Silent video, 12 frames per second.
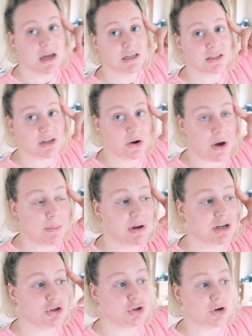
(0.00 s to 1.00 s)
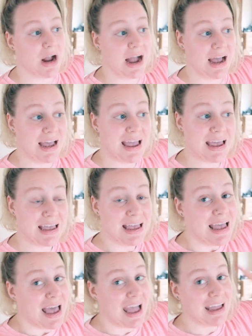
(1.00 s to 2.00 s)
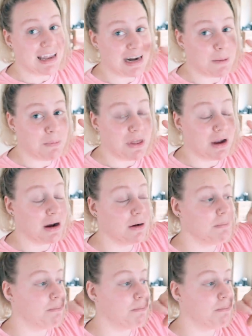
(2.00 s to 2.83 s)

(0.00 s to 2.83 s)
So I'm gonna try and get it up there,